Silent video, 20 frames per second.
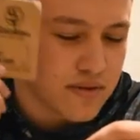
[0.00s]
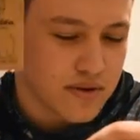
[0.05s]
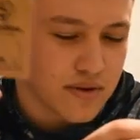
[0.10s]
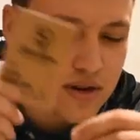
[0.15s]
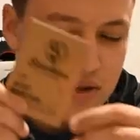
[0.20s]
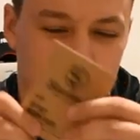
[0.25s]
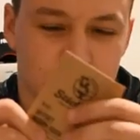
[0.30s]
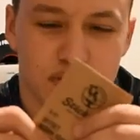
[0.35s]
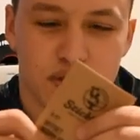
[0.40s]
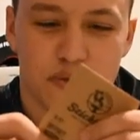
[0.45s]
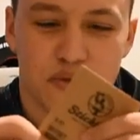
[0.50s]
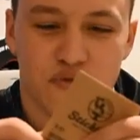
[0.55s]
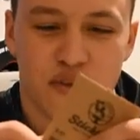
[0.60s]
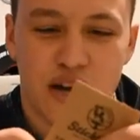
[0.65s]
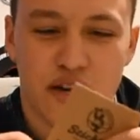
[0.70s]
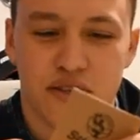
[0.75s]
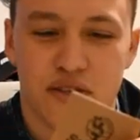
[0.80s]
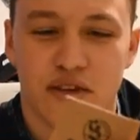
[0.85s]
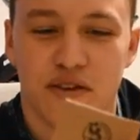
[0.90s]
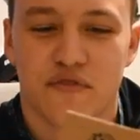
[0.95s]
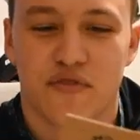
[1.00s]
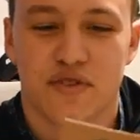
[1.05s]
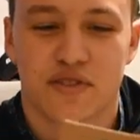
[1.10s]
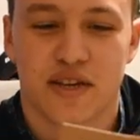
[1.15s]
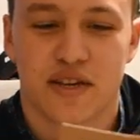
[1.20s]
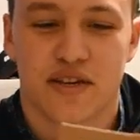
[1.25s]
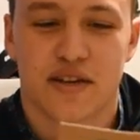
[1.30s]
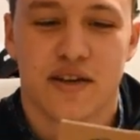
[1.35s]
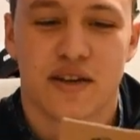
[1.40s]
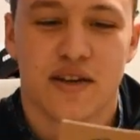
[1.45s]
I thought something rattled it in for a
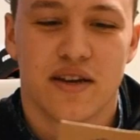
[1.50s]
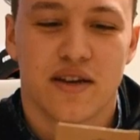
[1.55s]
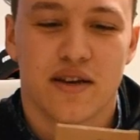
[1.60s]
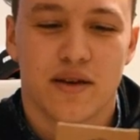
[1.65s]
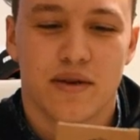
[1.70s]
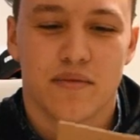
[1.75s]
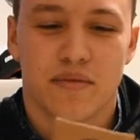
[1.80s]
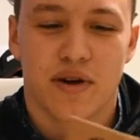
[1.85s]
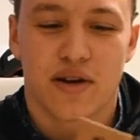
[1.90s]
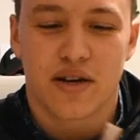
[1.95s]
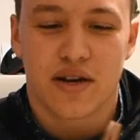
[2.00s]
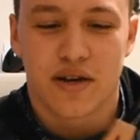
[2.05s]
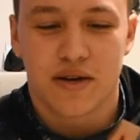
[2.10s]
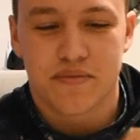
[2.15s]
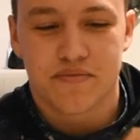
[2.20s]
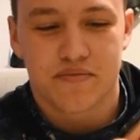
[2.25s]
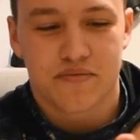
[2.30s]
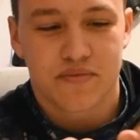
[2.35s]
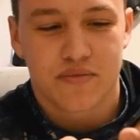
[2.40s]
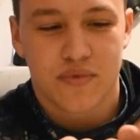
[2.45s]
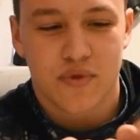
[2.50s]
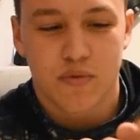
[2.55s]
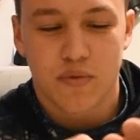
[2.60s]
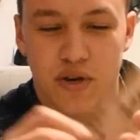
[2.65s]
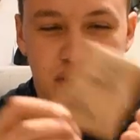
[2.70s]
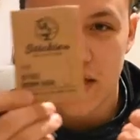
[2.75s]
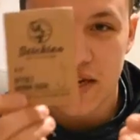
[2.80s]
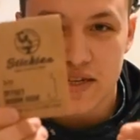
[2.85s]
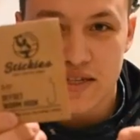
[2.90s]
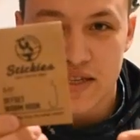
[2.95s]
second. But we'll
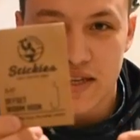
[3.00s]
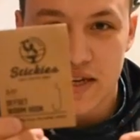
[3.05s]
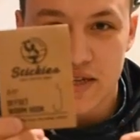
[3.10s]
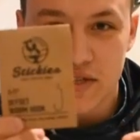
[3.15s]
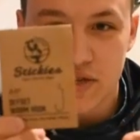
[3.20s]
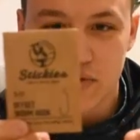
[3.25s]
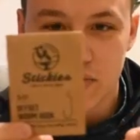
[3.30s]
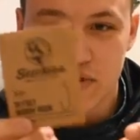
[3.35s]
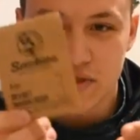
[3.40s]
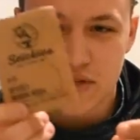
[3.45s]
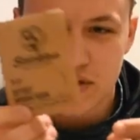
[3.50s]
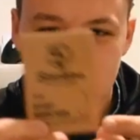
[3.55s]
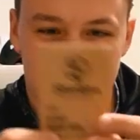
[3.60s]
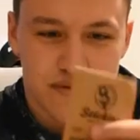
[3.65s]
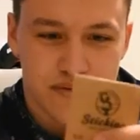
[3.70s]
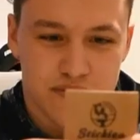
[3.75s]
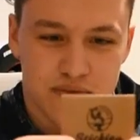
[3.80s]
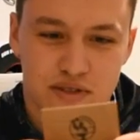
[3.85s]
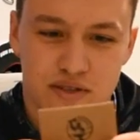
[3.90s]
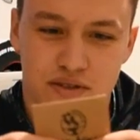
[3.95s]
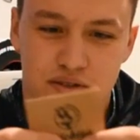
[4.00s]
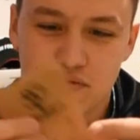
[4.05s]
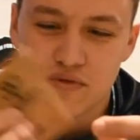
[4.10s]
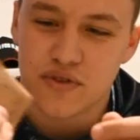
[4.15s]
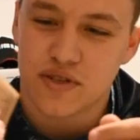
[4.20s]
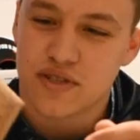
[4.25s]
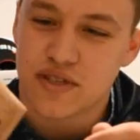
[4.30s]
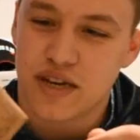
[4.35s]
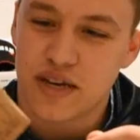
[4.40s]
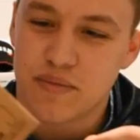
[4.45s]
get into that too. This is a
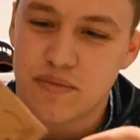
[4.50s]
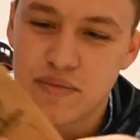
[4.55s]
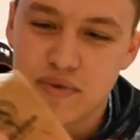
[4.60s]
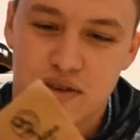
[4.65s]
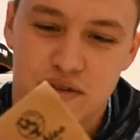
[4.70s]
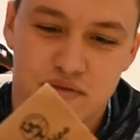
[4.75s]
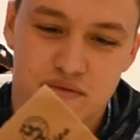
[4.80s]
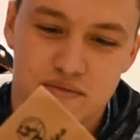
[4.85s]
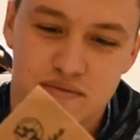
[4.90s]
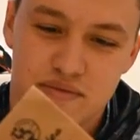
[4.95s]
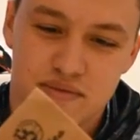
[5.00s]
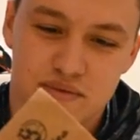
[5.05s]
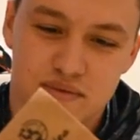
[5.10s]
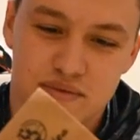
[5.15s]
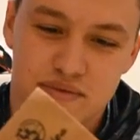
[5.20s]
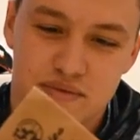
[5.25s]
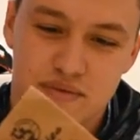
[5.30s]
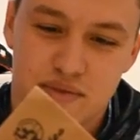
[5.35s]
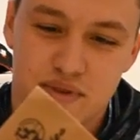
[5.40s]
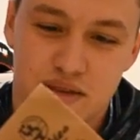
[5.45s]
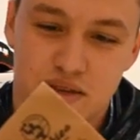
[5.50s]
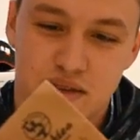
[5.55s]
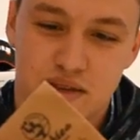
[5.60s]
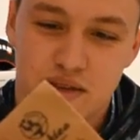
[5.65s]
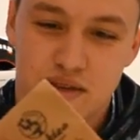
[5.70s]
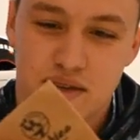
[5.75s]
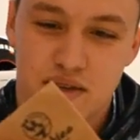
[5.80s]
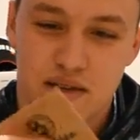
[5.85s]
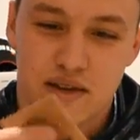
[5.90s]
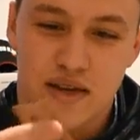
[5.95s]
really tiny thing.
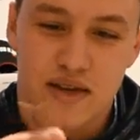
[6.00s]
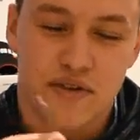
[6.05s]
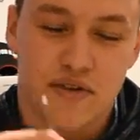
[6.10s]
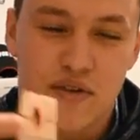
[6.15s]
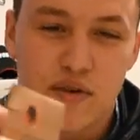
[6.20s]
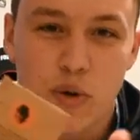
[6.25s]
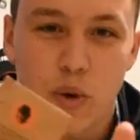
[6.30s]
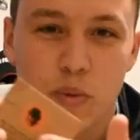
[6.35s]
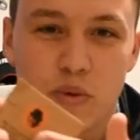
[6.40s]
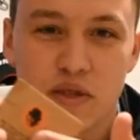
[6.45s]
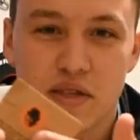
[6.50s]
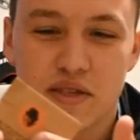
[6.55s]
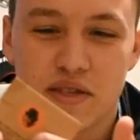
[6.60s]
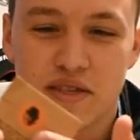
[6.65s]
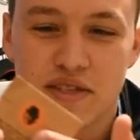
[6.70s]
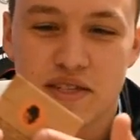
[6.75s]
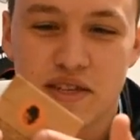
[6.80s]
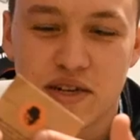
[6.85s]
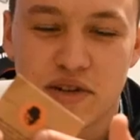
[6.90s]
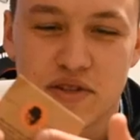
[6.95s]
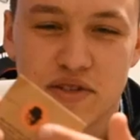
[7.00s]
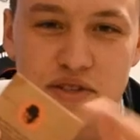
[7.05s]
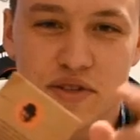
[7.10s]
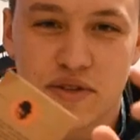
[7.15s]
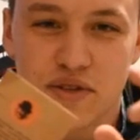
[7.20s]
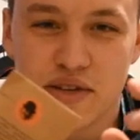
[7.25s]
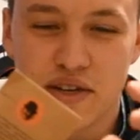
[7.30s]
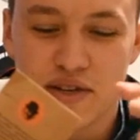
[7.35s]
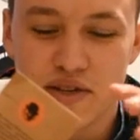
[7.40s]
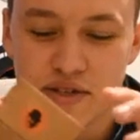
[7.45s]
I never even opened it. The sticker's
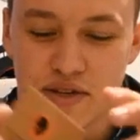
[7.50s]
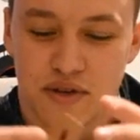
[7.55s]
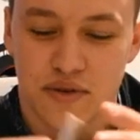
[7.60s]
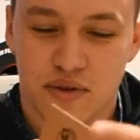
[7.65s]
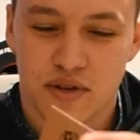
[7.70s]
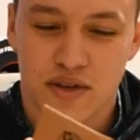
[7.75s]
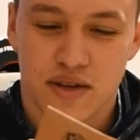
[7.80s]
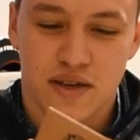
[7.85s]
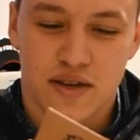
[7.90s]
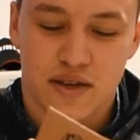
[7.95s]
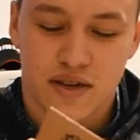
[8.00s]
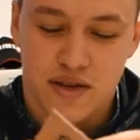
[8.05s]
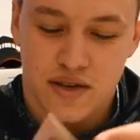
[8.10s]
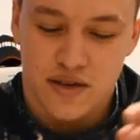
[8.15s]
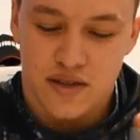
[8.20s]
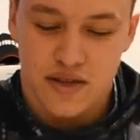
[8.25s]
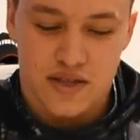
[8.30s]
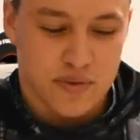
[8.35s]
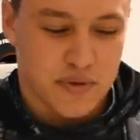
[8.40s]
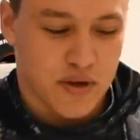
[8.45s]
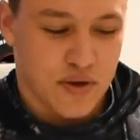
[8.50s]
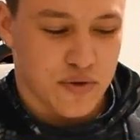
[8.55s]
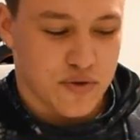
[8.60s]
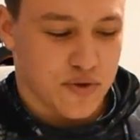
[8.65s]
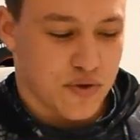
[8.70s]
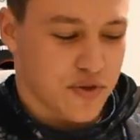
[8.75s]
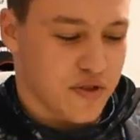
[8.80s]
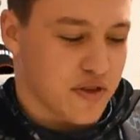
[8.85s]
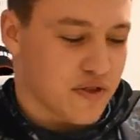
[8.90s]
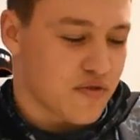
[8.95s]
still there, so this is going to be a
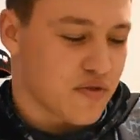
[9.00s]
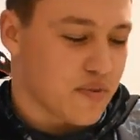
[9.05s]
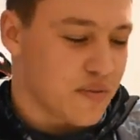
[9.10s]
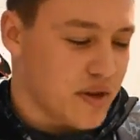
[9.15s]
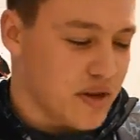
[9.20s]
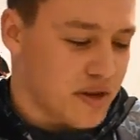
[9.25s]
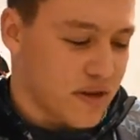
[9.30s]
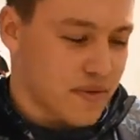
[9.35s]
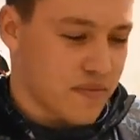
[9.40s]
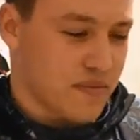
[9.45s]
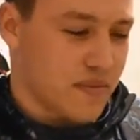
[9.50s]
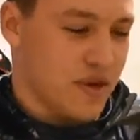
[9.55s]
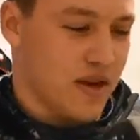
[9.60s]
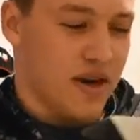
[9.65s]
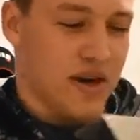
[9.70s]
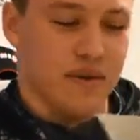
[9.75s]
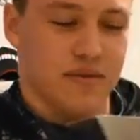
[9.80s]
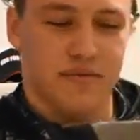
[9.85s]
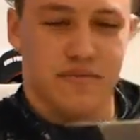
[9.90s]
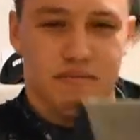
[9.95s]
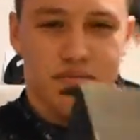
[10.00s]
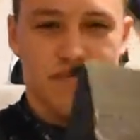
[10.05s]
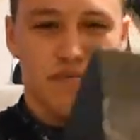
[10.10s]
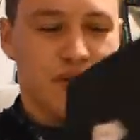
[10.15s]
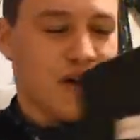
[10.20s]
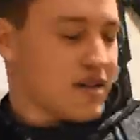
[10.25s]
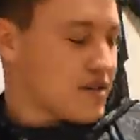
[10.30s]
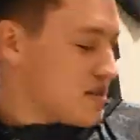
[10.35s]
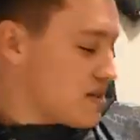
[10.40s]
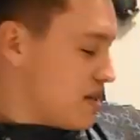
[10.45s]
whole new thing for me. Alright, the
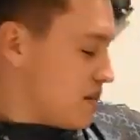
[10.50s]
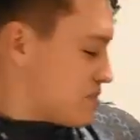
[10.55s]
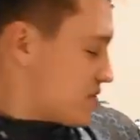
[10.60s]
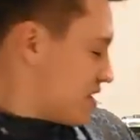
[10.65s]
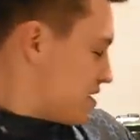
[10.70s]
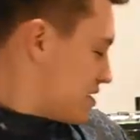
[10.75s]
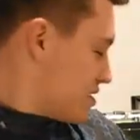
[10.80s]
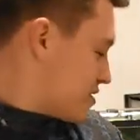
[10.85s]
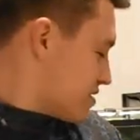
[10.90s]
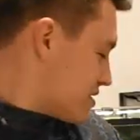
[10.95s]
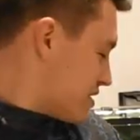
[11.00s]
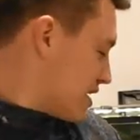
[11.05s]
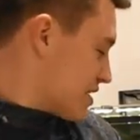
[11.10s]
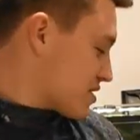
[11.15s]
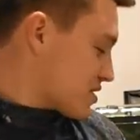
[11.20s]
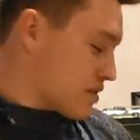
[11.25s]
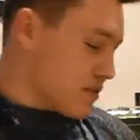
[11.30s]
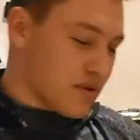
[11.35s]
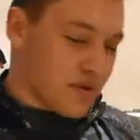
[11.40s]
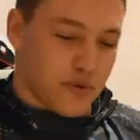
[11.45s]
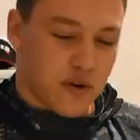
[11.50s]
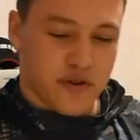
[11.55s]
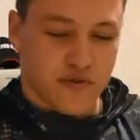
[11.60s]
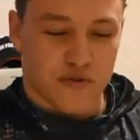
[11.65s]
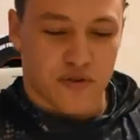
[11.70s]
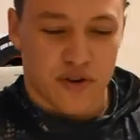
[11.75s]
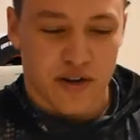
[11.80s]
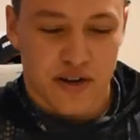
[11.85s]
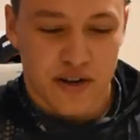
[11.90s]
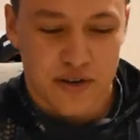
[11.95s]
box is empty. That's going away
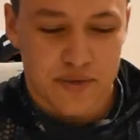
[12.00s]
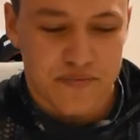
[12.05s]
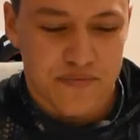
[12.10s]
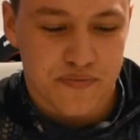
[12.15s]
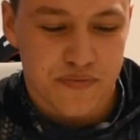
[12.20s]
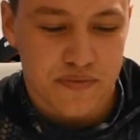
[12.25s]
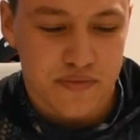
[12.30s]
for right now.